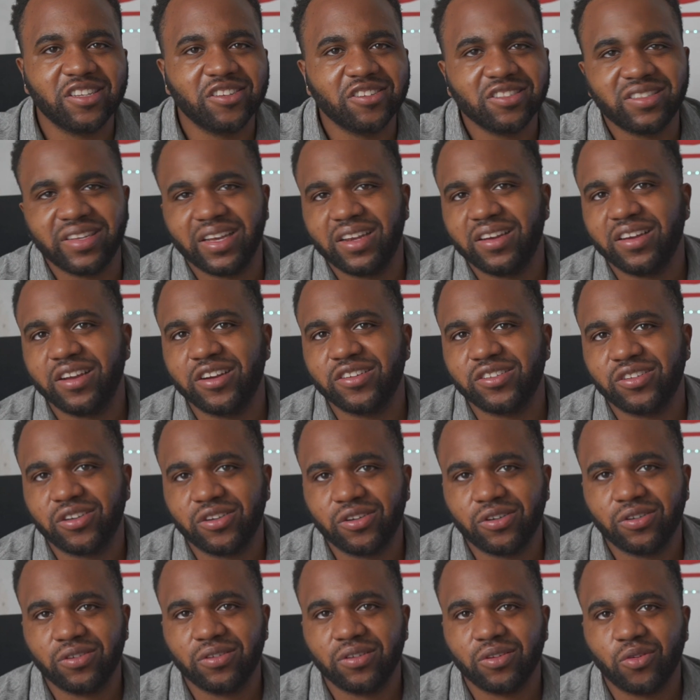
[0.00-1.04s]
you know, 10 years
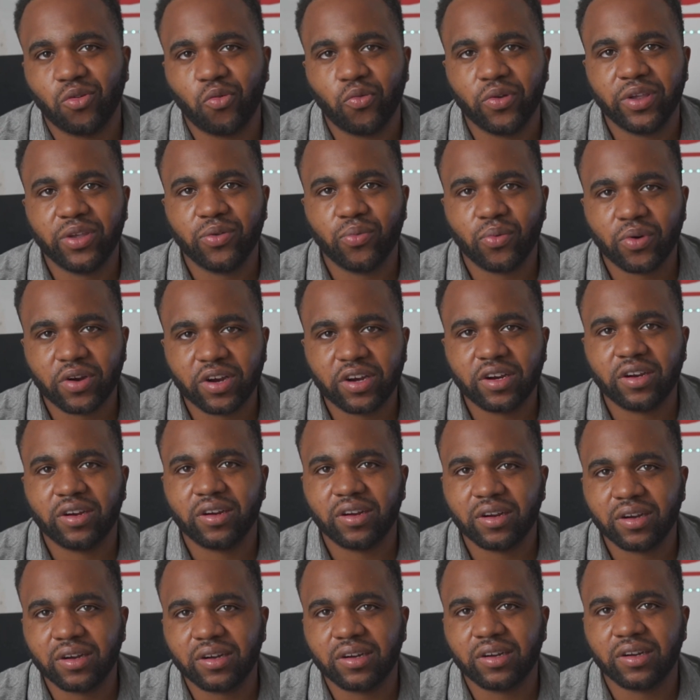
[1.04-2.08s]
ago, we
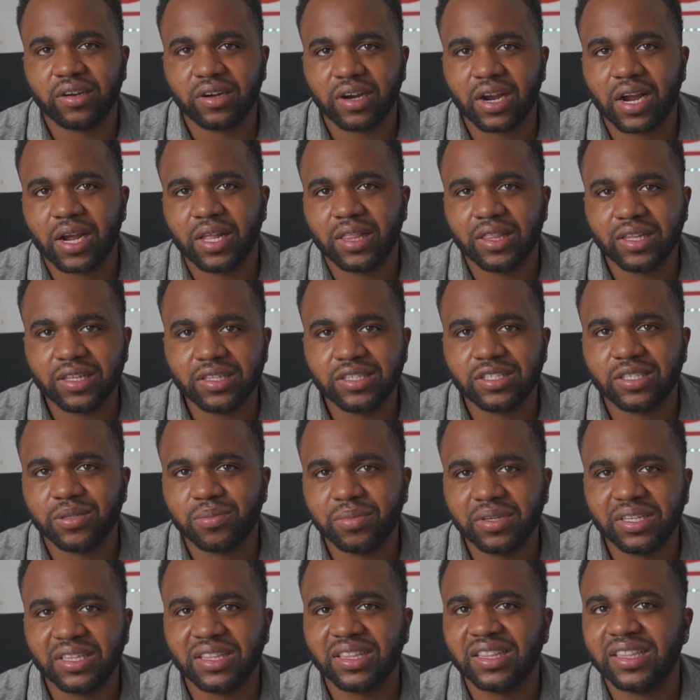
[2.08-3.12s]
were a little
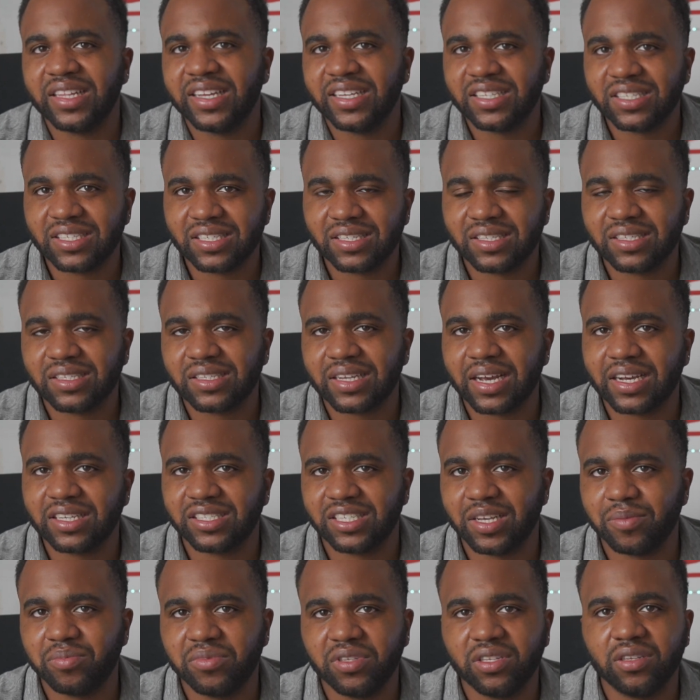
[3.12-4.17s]
bit less
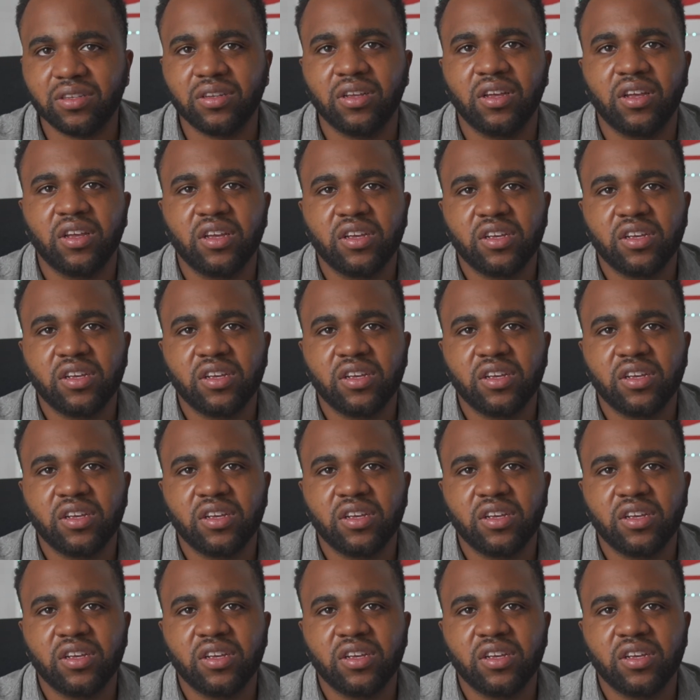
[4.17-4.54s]
accepting.